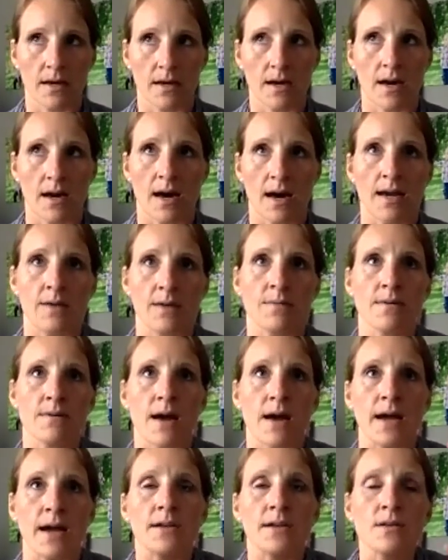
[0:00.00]
I
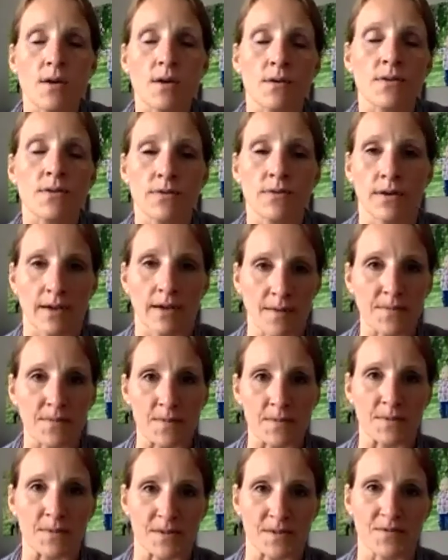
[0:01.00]
know the look on
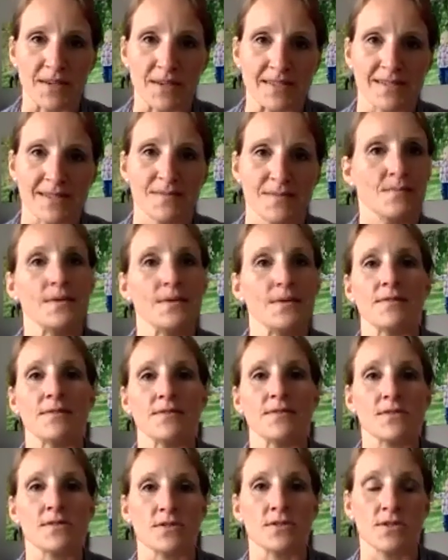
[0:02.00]
people's faces when we have
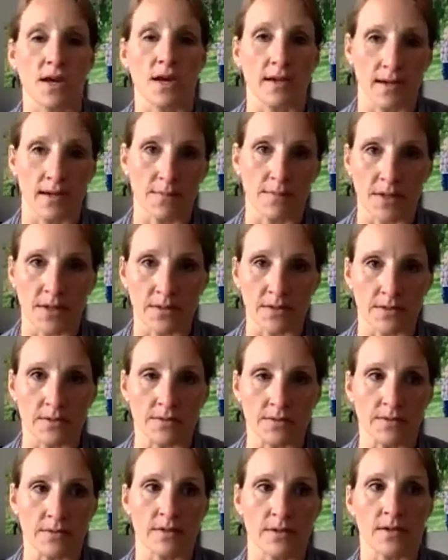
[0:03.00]
to start talking about
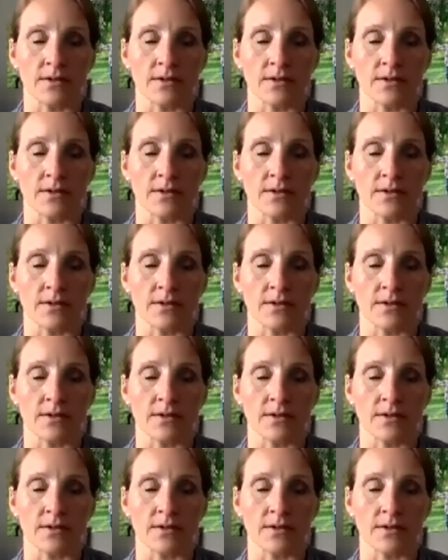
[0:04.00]
gluten. They're